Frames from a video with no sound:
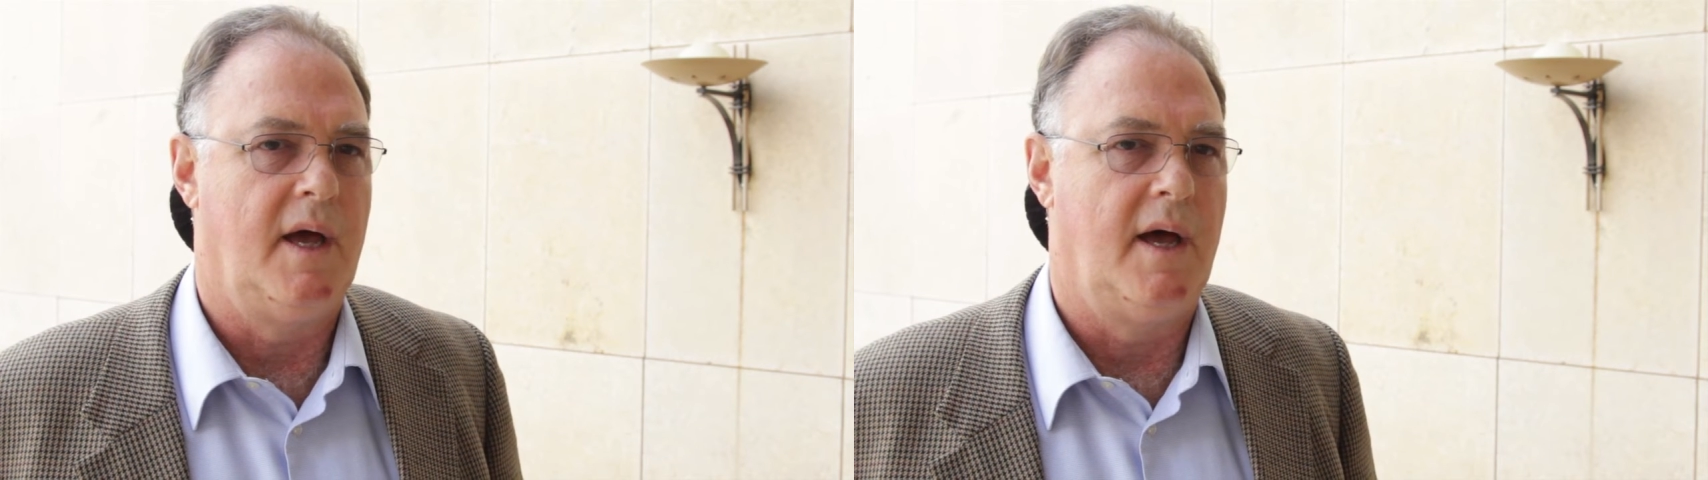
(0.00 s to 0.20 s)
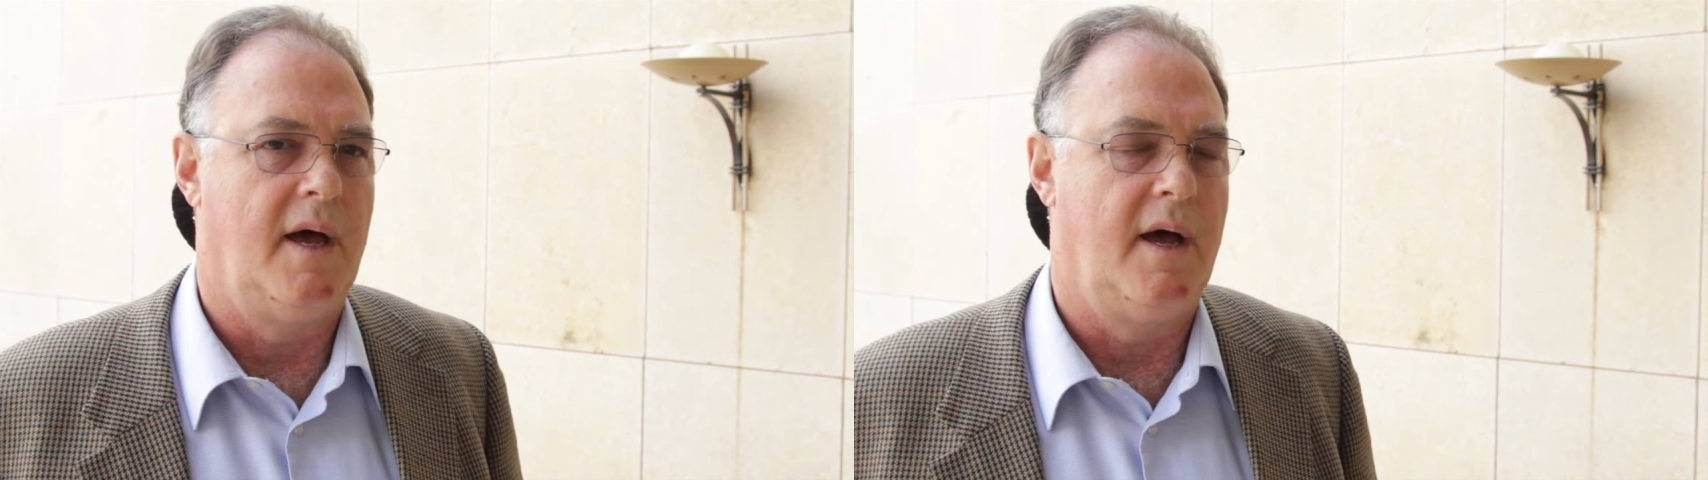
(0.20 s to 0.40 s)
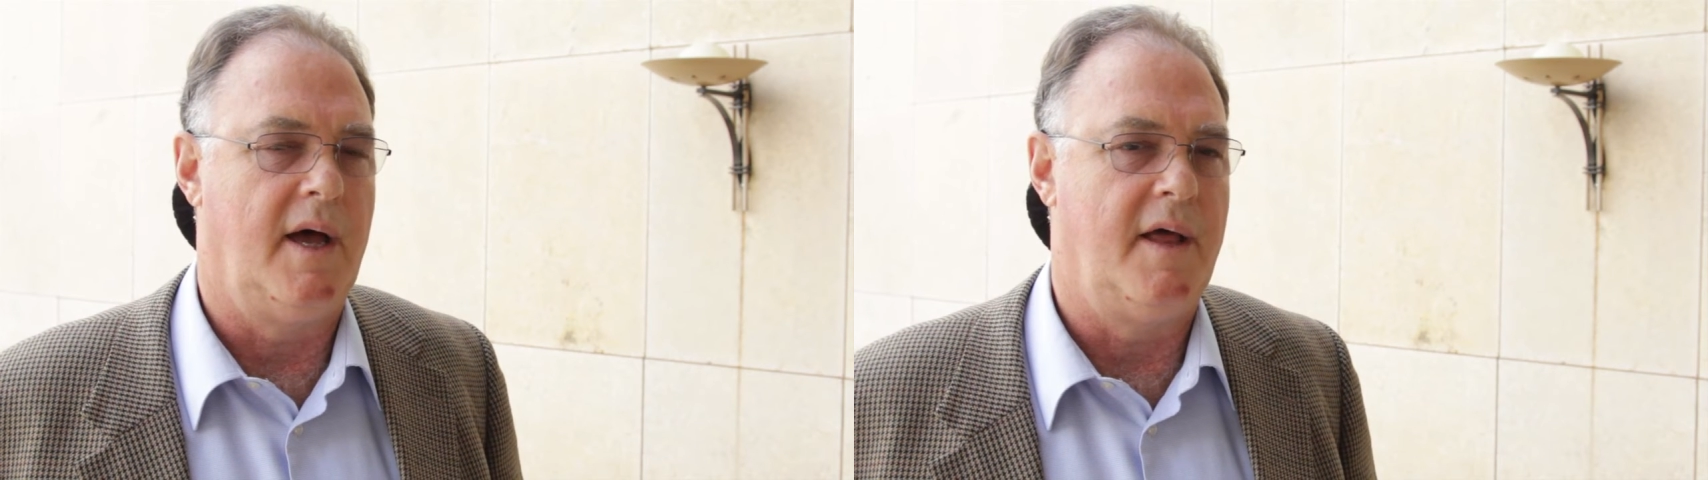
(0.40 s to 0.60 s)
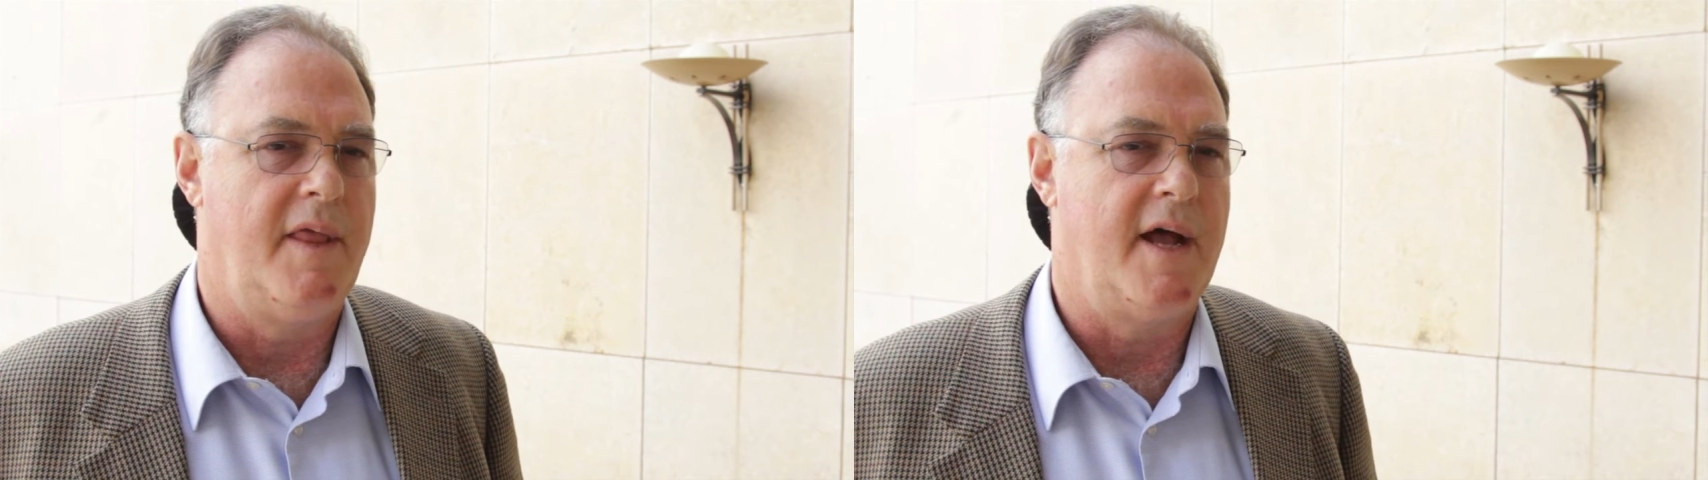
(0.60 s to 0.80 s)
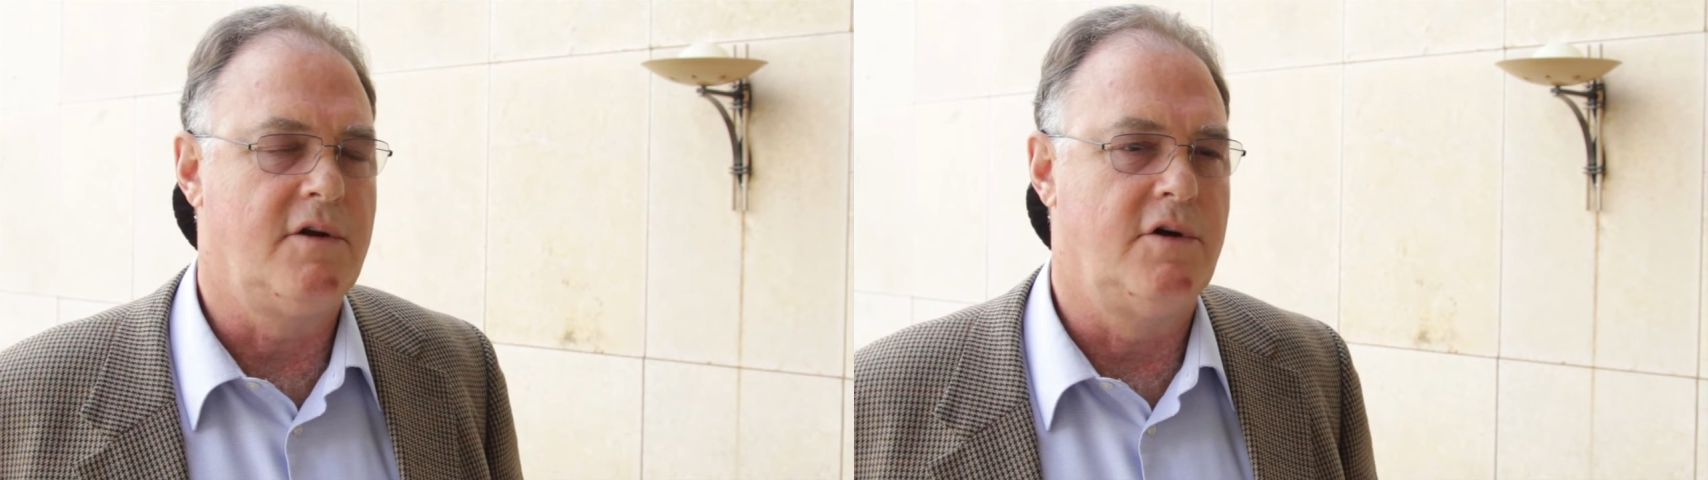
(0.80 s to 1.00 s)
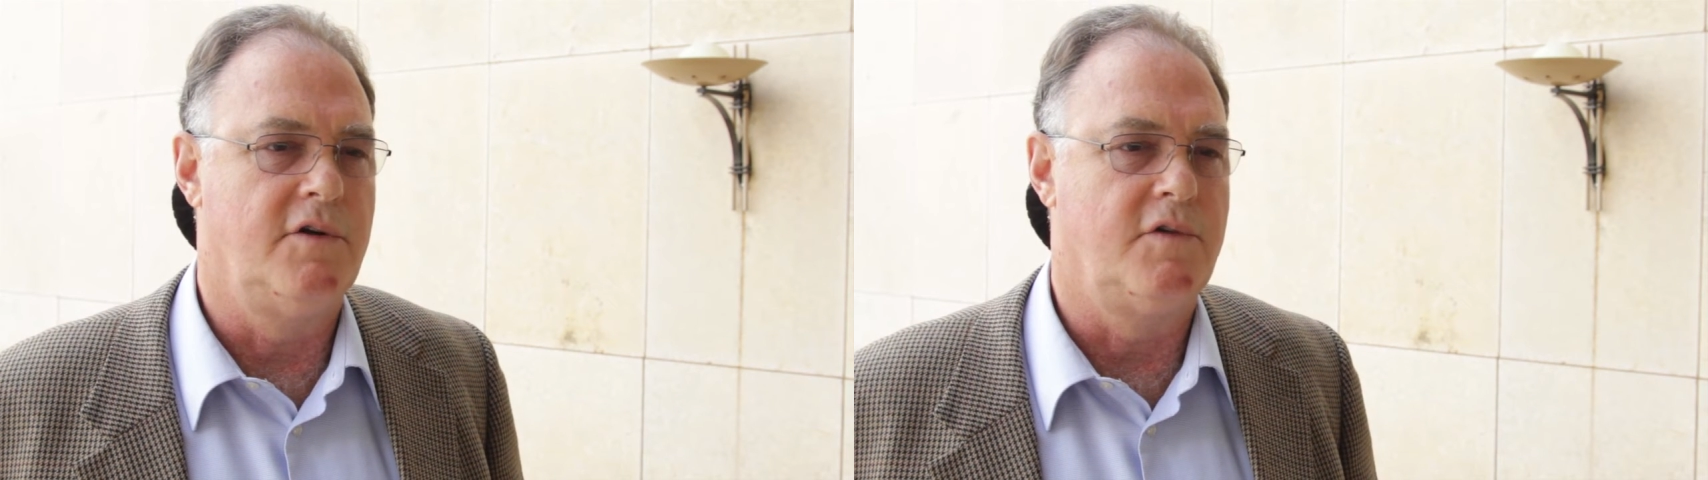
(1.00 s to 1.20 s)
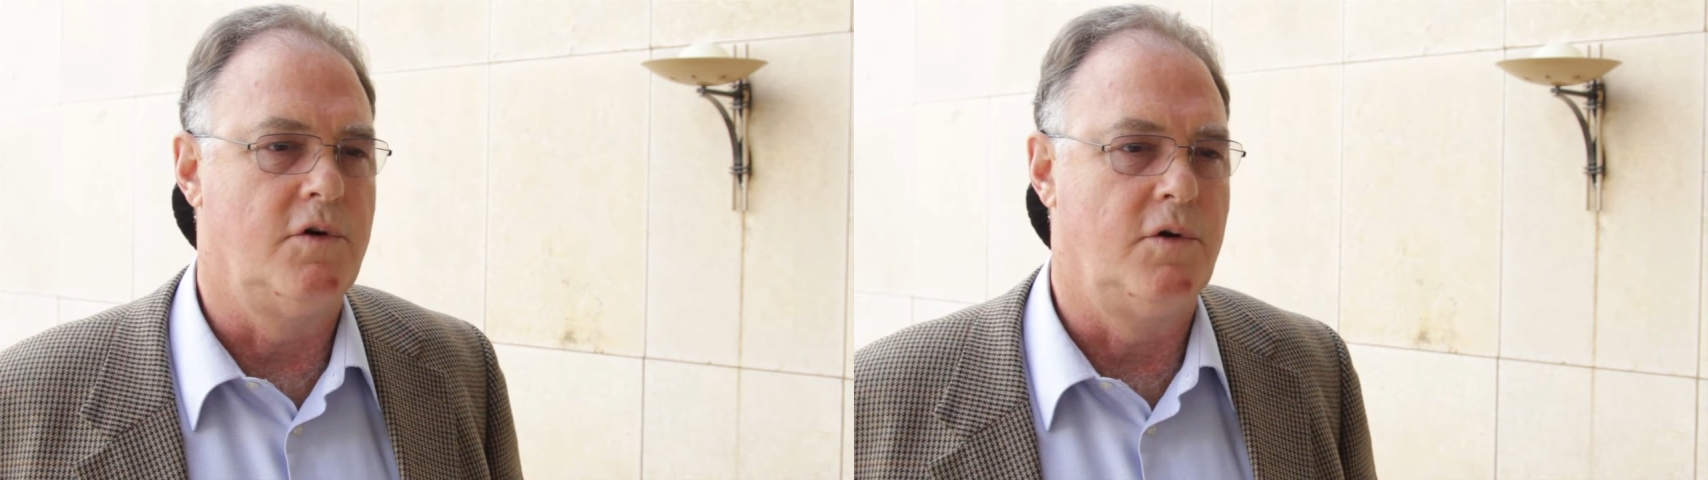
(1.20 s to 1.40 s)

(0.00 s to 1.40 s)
and that could have